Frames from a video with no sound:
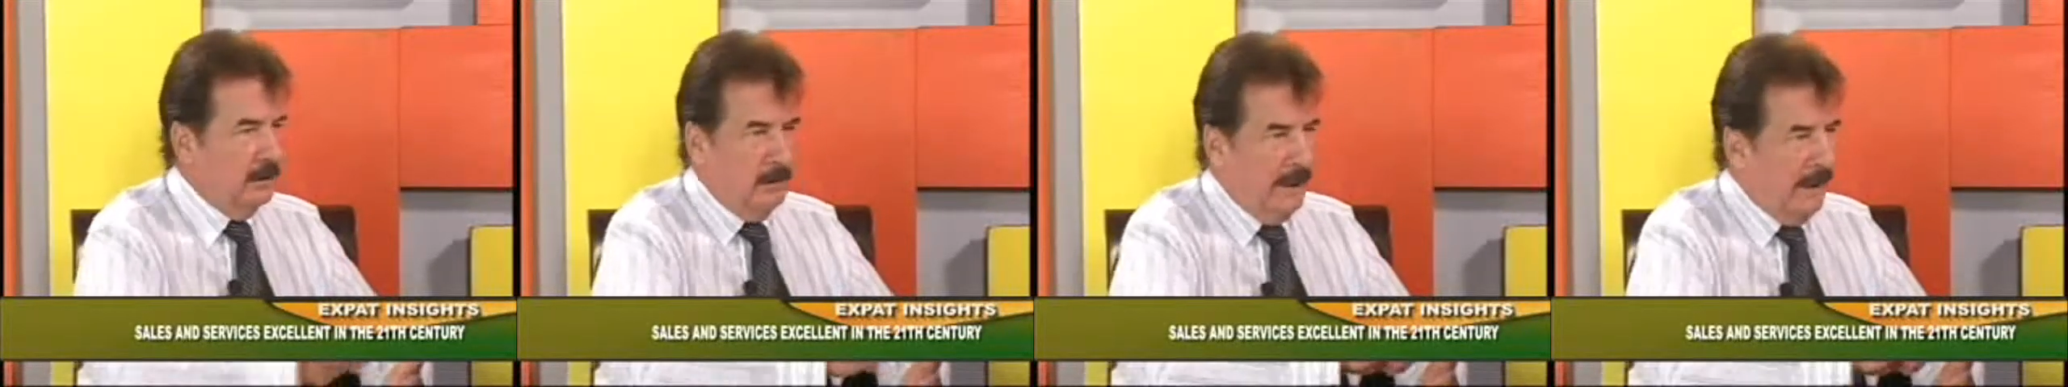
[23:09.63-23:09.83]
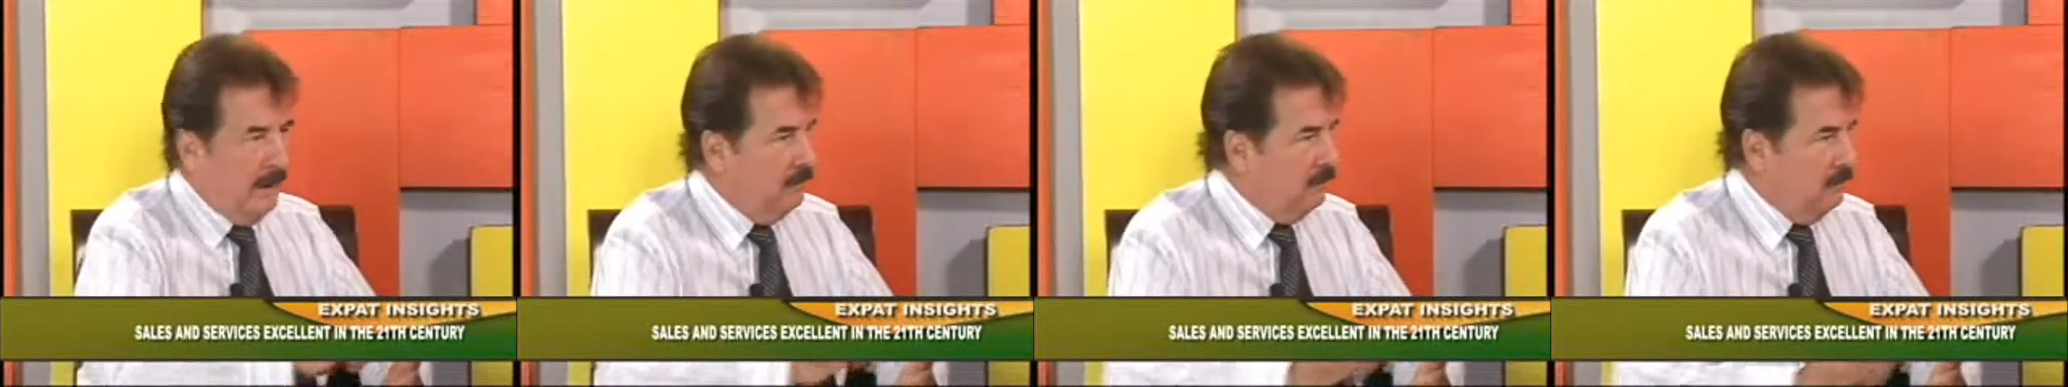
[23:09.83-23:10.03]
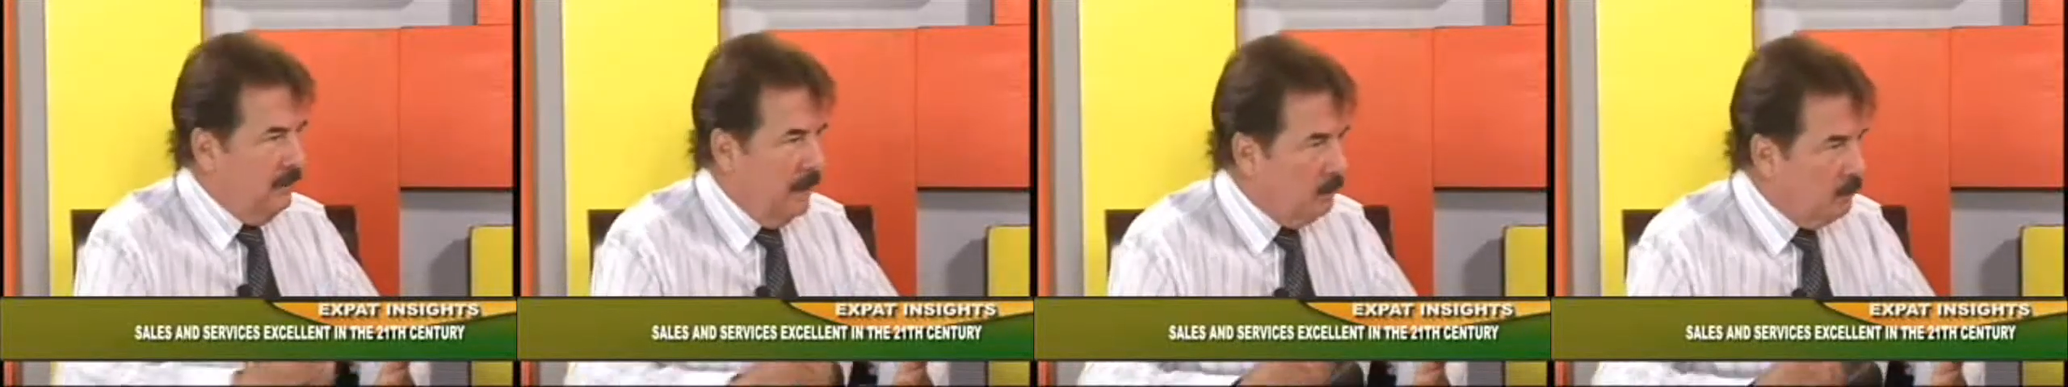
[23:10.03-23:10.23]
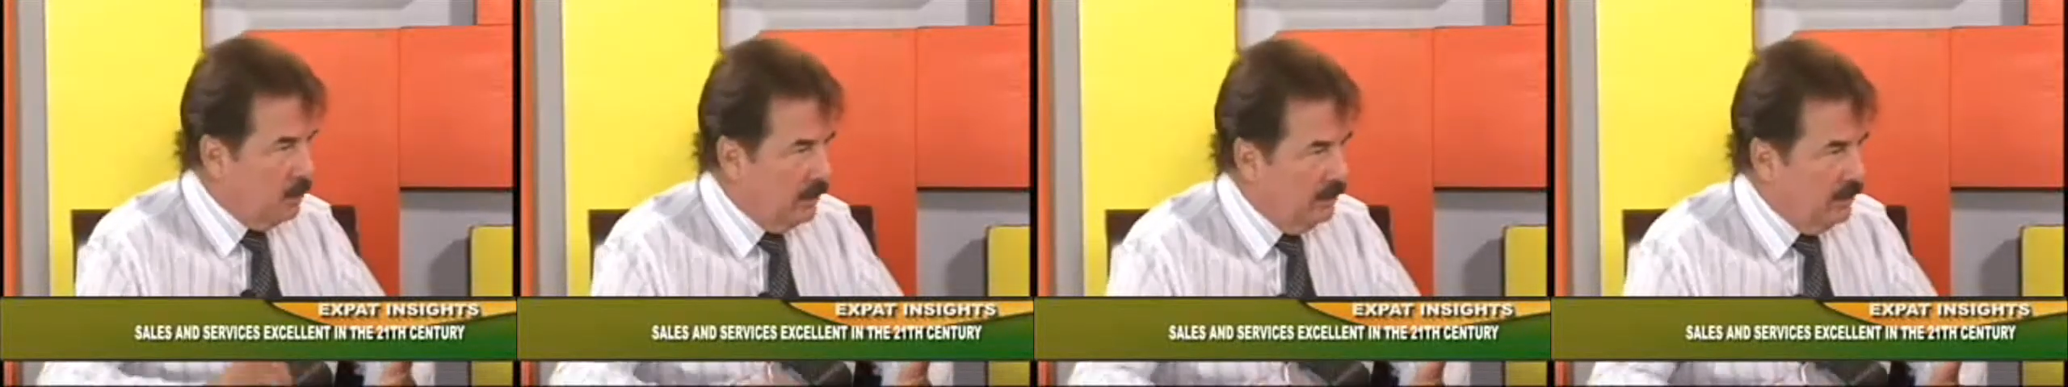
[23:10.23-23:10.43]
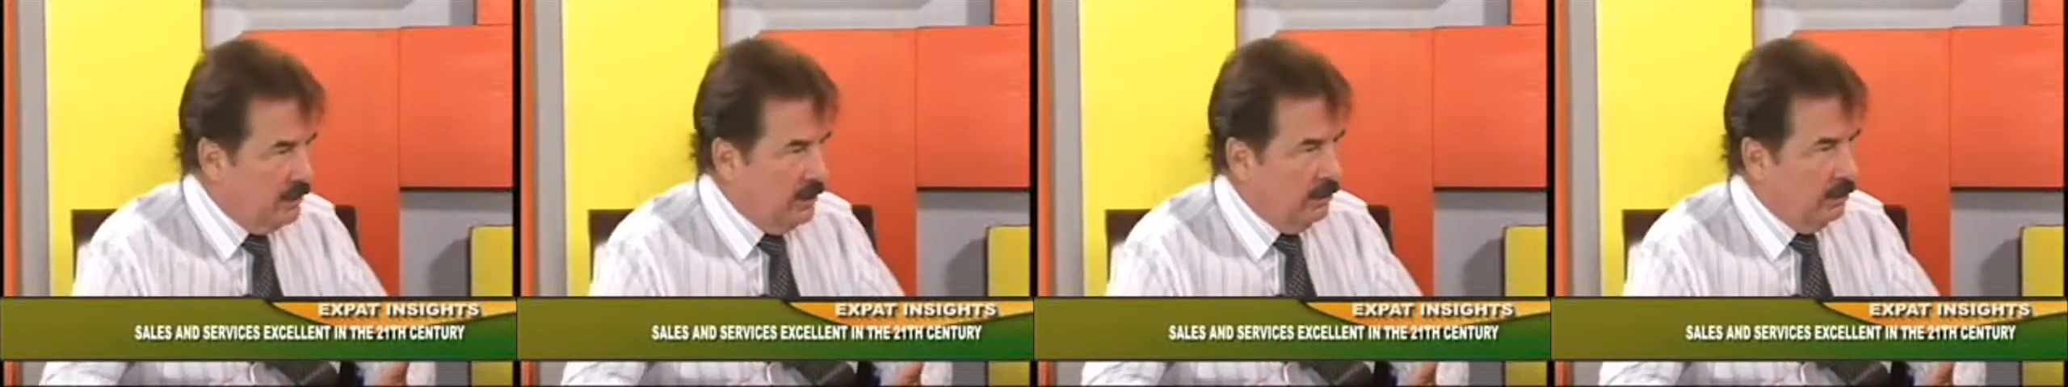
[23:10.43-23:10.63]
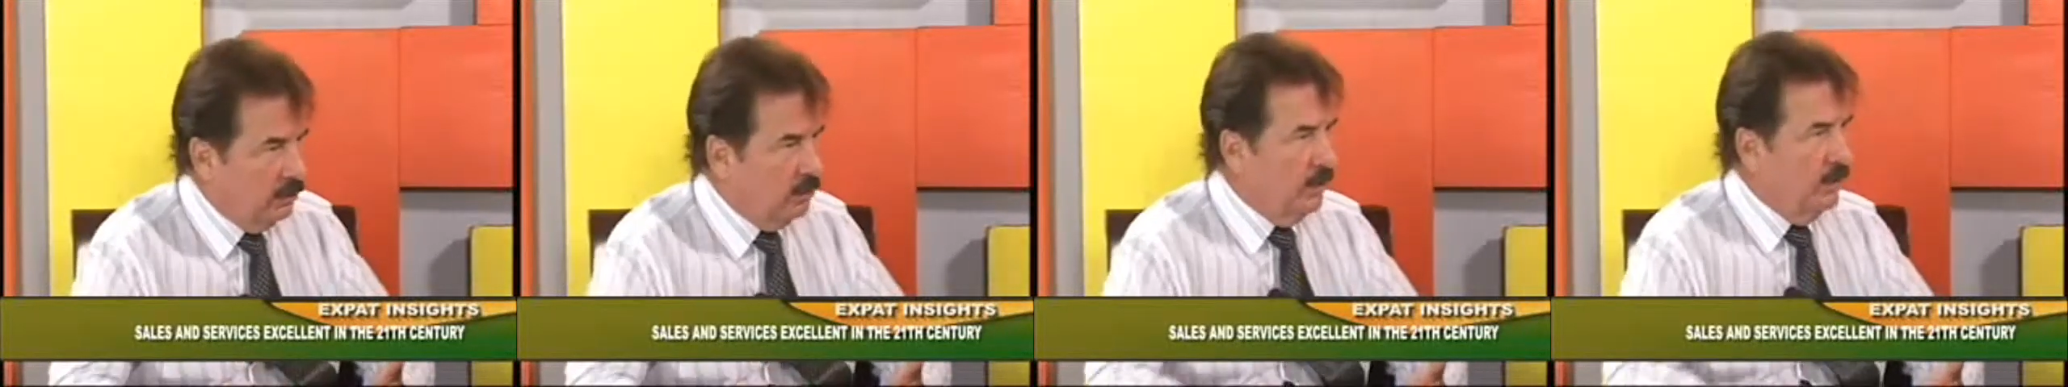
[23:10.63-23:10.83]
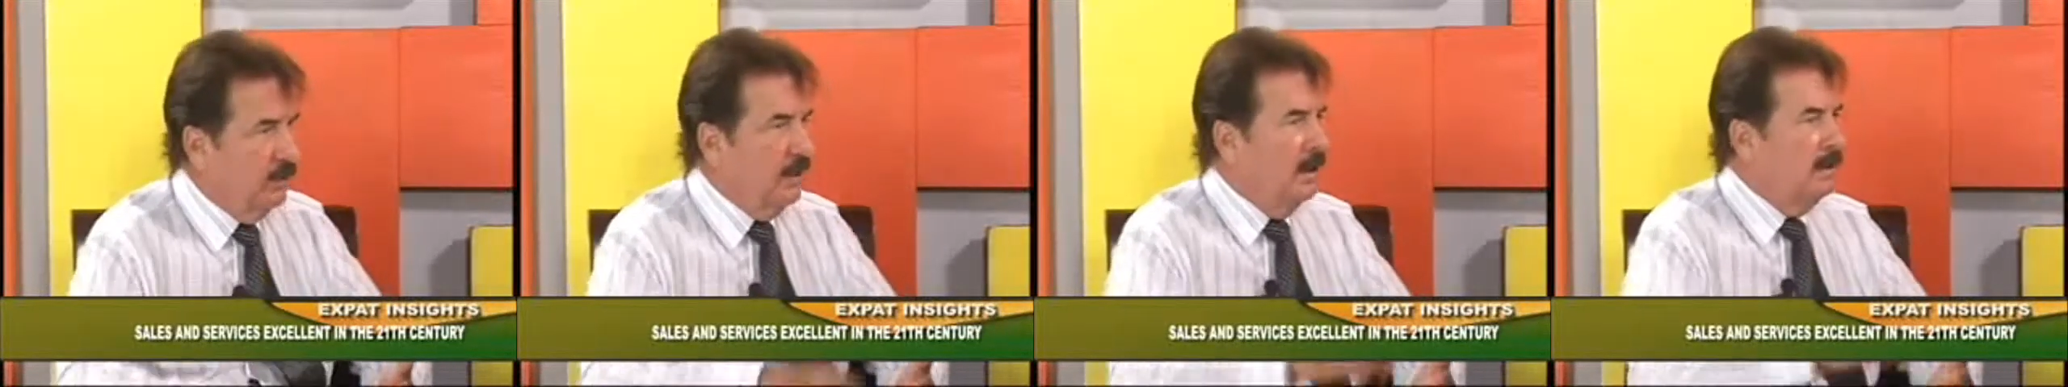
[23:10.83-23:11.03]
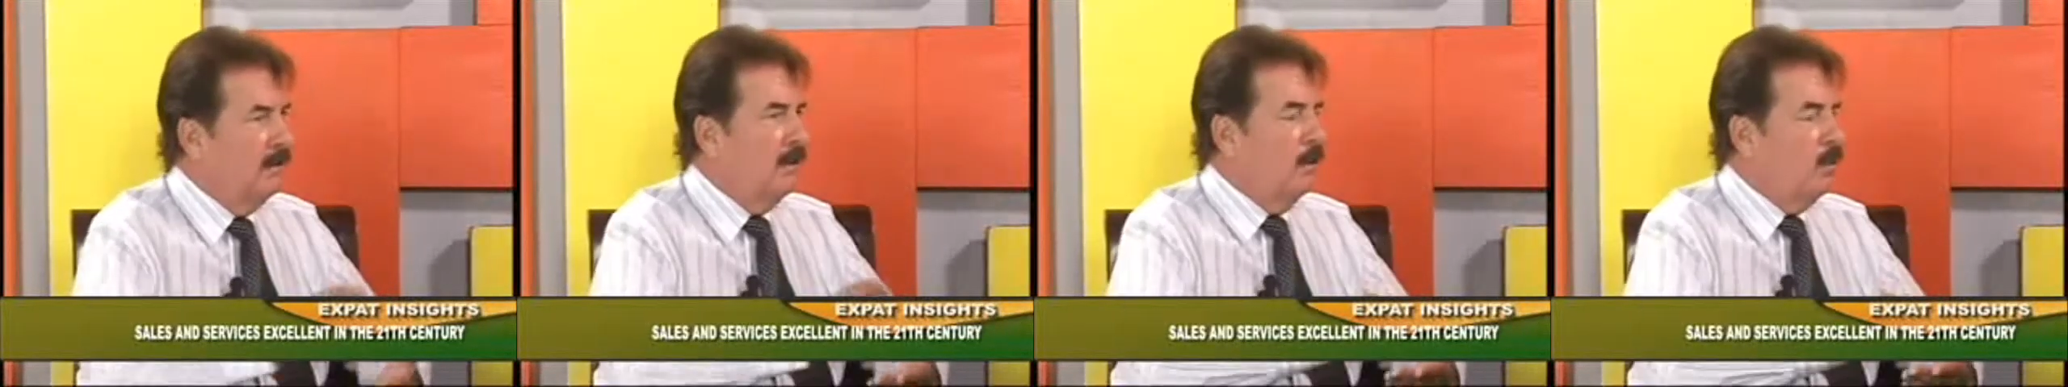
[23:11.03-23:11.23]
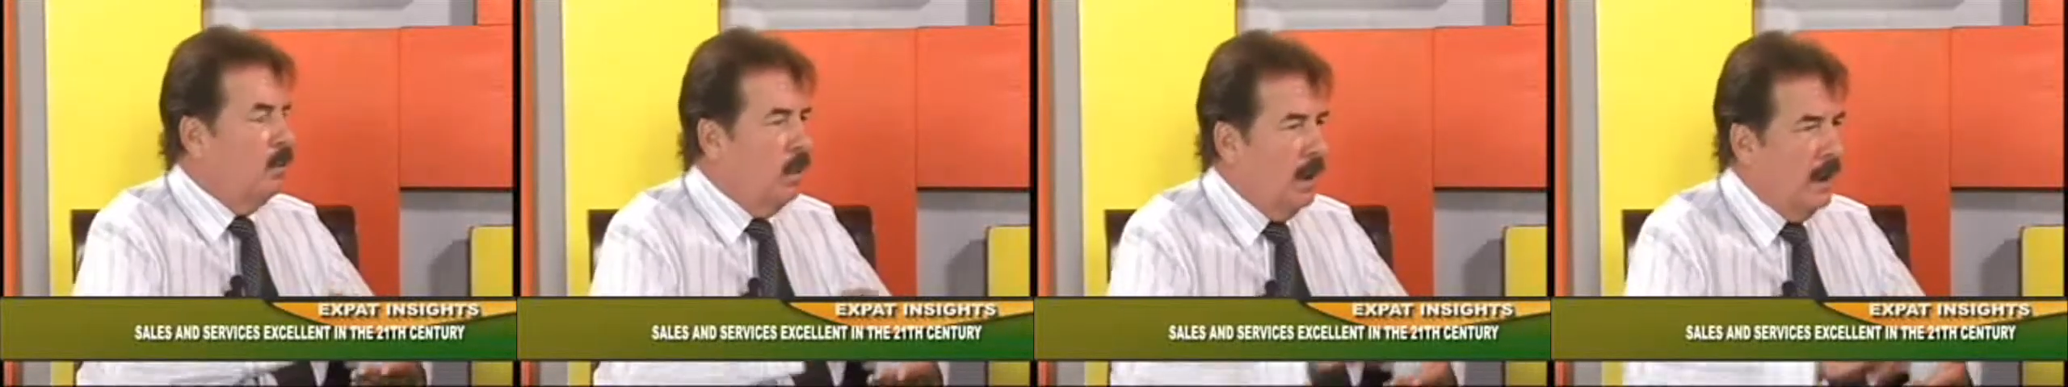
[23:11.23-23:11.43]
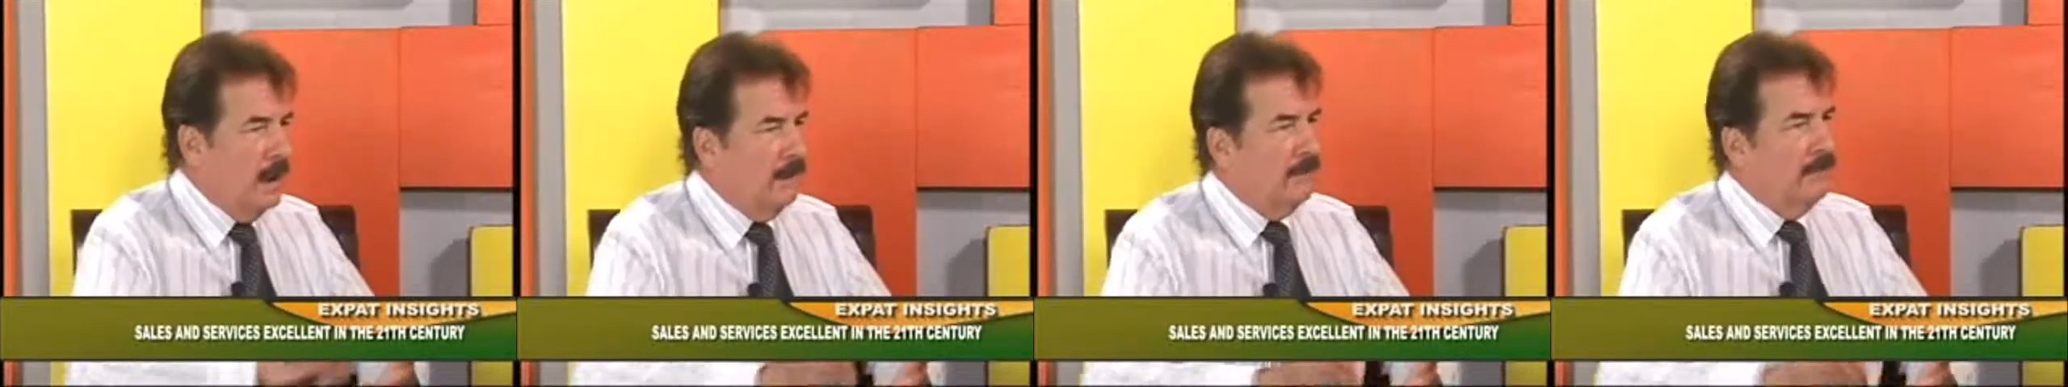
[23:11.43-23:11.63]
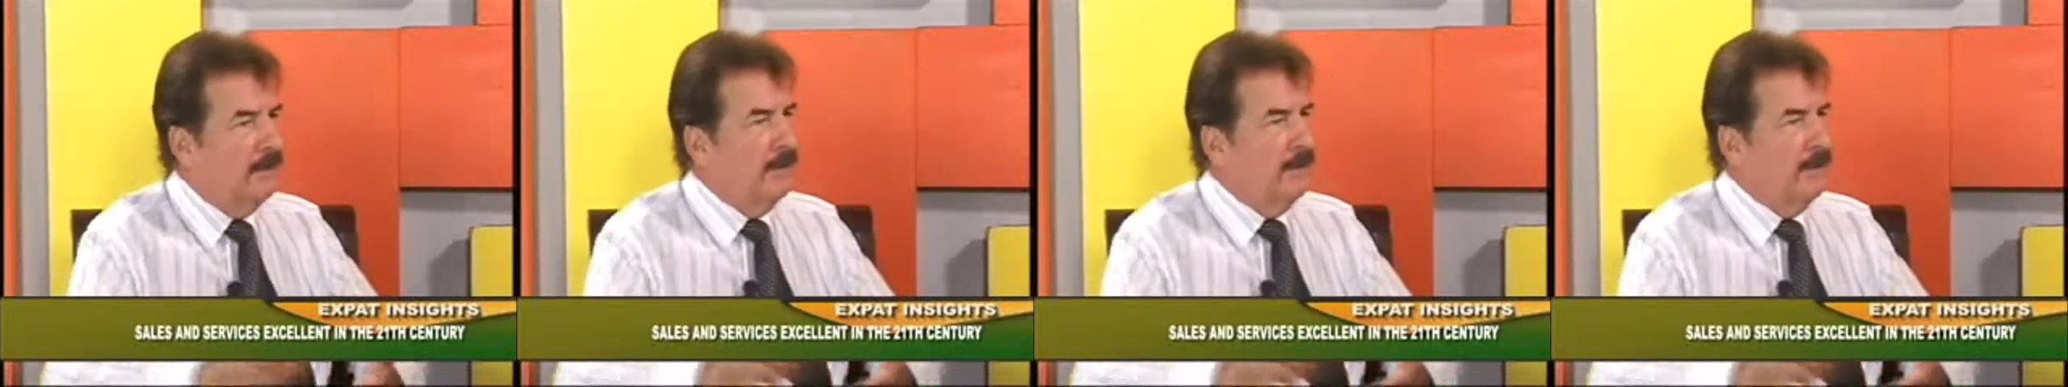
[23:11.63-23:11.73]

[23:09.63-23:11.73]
about number of children and the wife